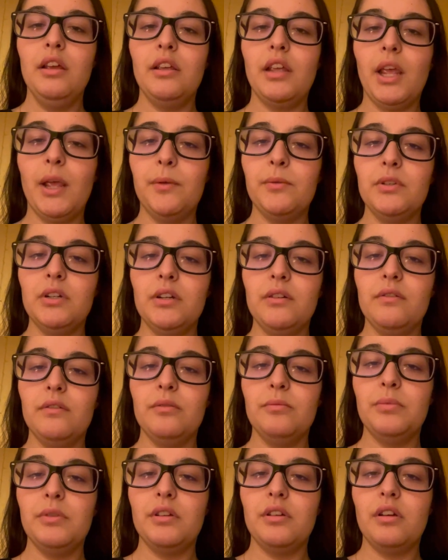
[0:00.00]
Came to my
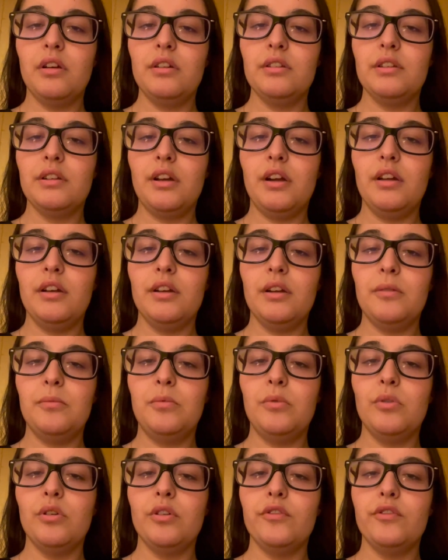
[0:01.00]
room because I kind of
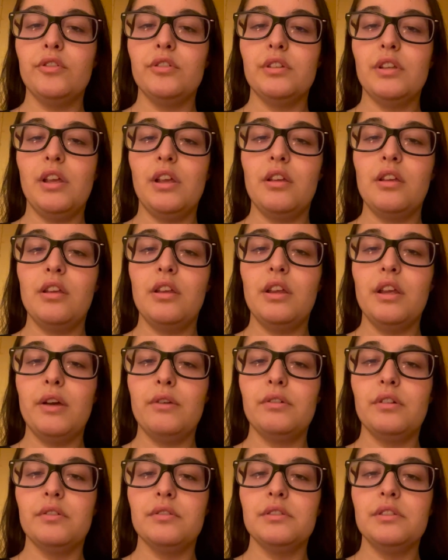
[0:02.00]
got bored of just hanging
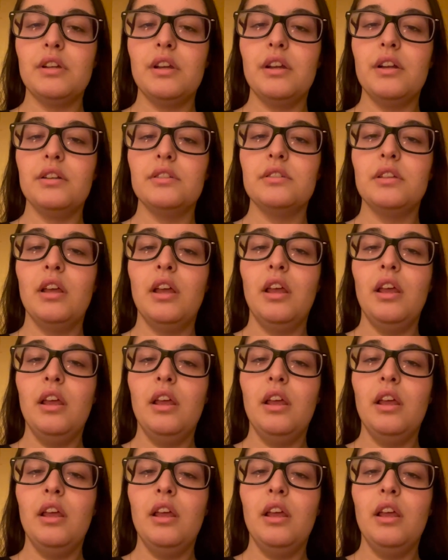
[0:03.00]
out downstairs.